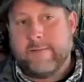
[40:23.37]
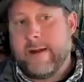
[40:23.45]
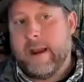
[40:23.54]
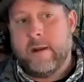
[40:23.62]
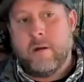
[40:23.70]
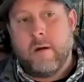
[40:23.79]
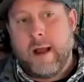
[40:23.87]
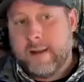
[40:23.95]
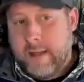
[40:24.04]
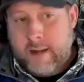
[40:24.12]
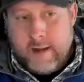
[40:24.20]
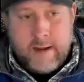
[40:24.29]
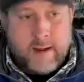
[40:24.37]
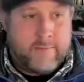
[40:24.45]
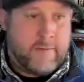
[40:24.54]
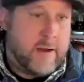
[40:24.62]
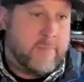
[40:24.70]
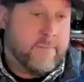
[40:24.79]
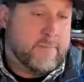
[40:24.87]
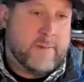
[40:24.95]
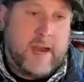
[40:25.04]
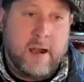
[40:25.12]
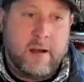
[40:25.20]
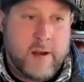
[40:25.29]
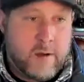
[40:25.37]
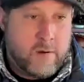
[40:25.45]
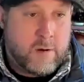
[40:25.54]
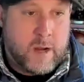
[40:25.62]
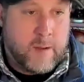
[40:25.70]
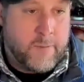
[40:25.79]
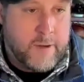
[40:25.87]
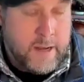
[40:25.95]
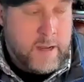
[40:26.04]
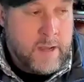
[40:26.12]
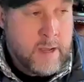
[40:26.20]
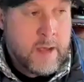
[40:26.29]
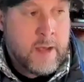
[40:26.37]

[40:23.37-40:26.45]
I've got a new identity, I've got an entirely new company.